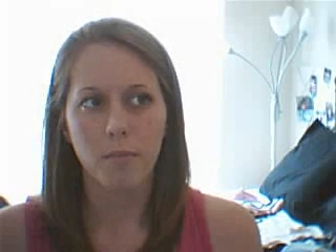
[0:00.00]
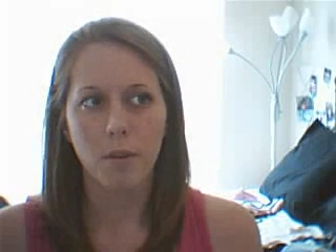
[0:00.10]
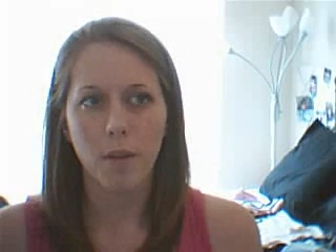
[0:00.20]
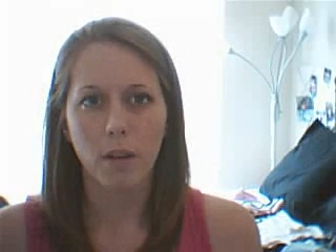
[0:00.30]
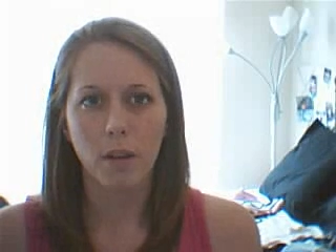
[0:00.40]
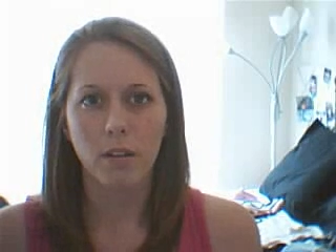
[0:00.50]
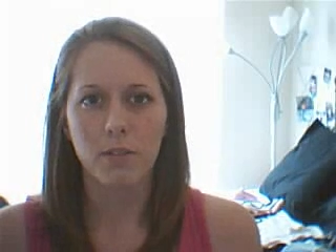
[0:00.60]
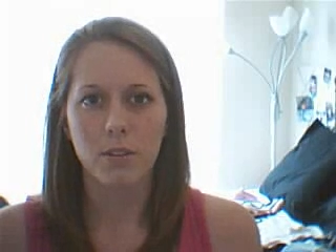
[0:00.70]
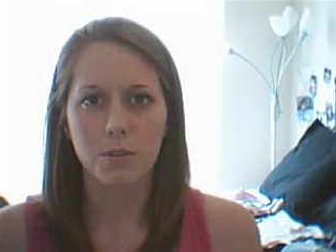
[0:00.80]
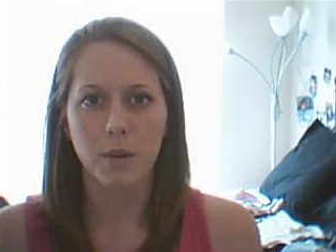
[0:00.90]
around
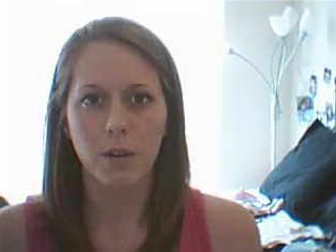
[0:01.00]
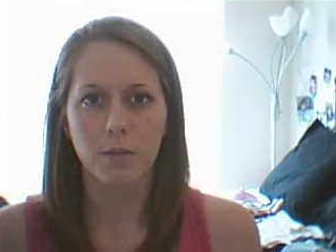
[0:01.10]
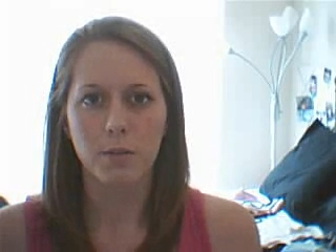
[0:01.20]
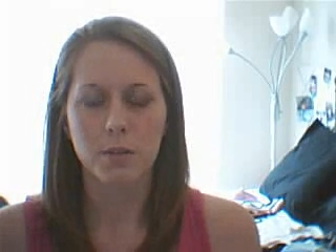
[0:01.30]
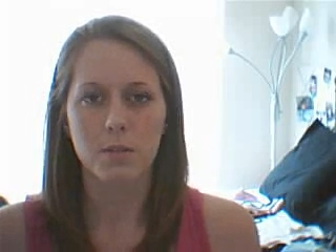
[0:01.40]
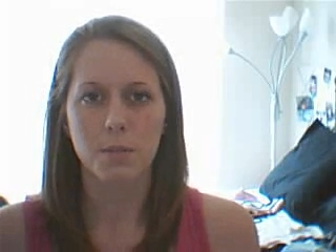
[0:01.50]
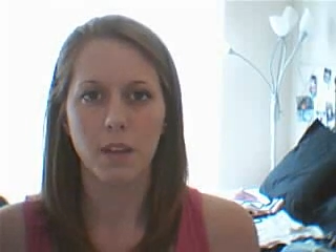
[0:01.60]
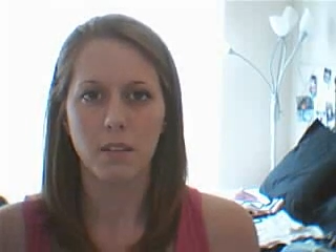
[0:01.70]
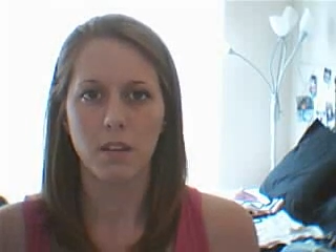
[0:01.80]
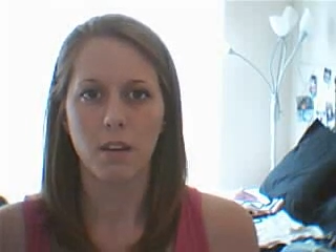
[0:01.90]
11 or 12, which is
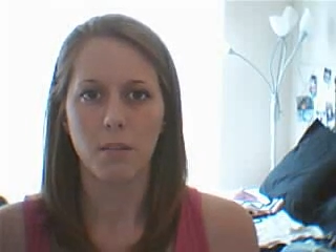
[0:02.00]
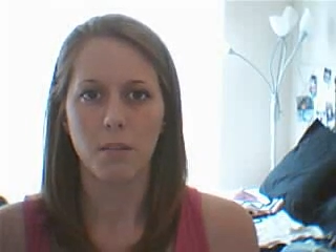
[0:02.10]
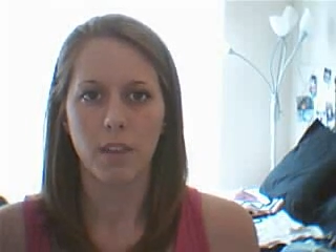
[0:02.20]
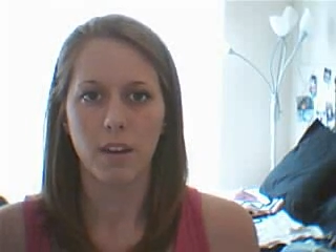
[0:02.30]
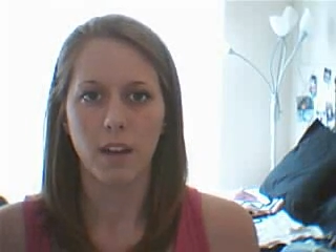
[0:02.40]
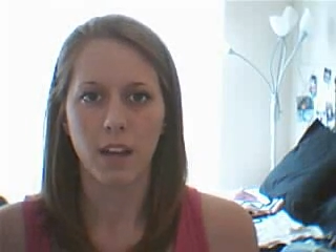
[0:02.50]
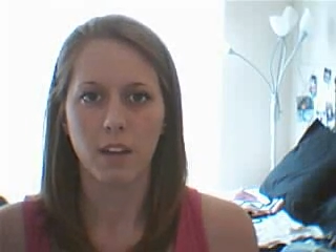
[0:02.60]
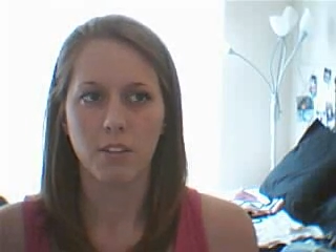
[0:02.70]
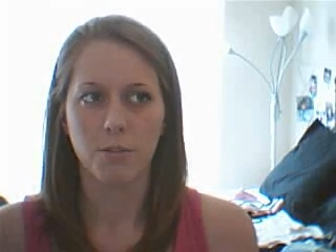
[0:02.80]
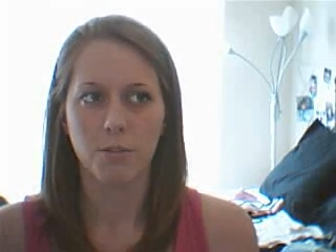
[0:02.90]
about the time that
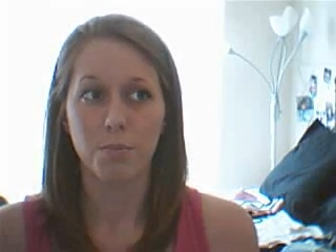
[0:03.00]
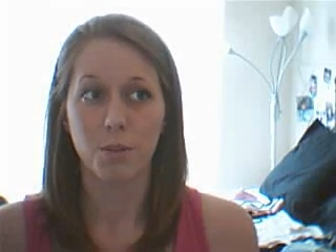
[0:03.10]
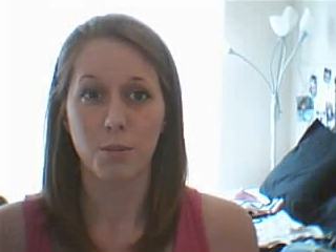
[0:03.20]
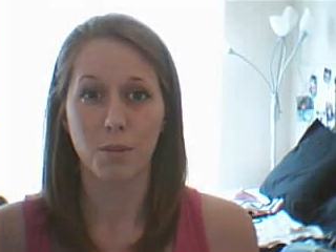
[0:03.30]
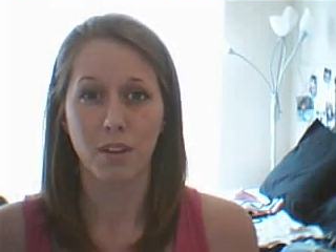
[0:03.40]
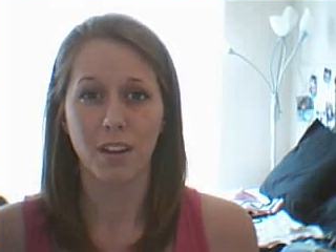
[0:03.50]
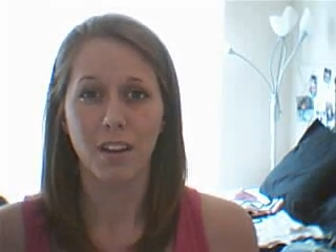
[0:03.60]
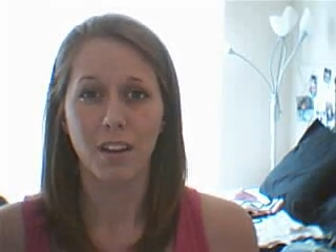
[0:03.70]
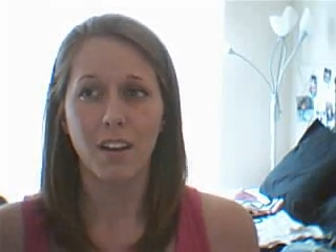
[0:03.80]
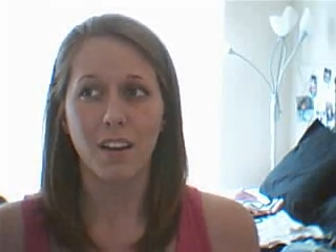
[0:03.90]
I entered puberty.
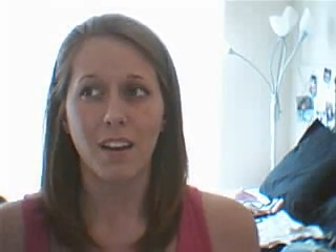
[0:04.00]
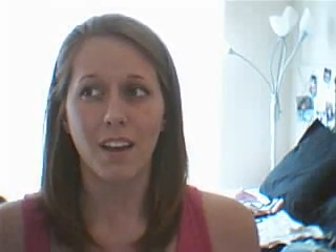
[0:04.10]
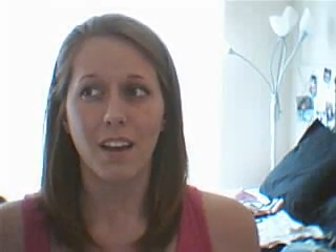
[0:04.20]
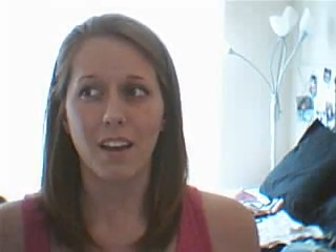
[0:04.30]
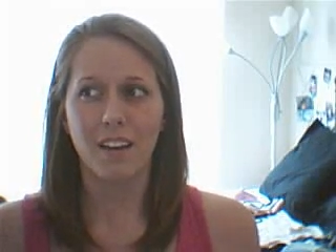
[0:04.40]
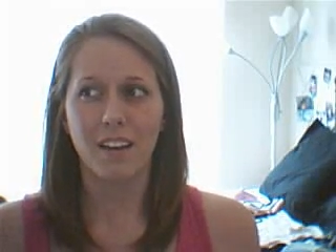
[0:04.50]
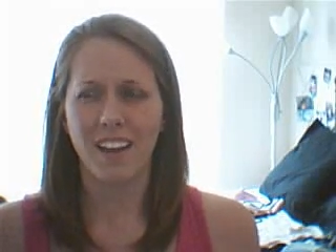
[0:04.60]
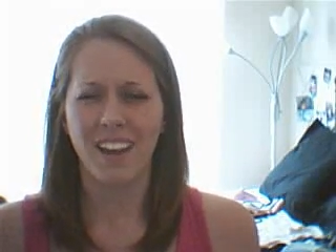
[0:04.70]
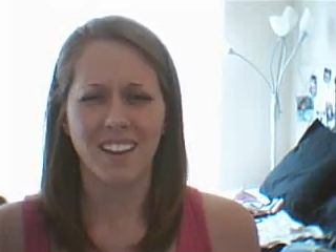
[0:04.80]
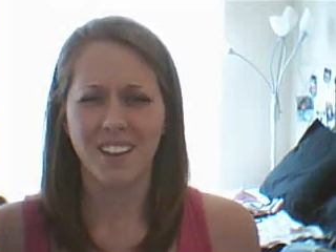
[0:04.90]
I
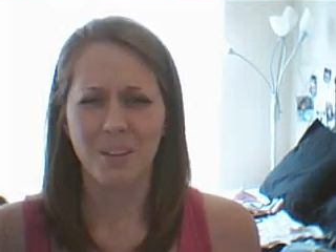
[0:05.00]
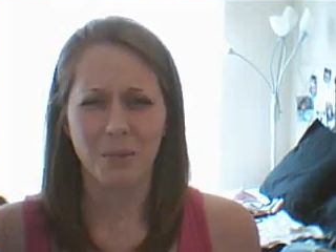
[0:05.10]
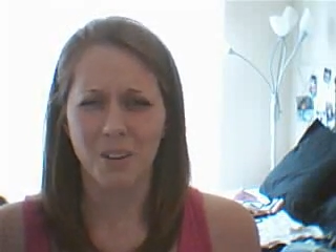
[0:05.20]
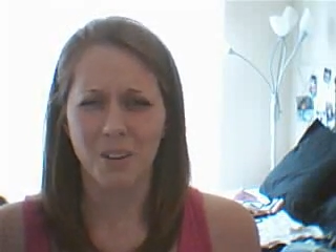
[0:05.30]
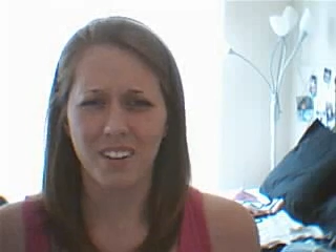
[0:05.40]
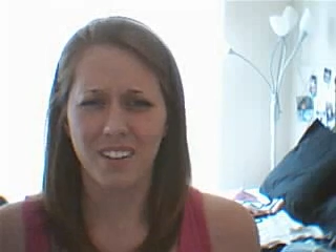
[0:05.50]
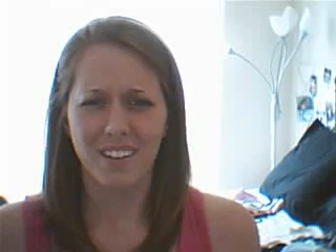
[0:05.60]
hate that word.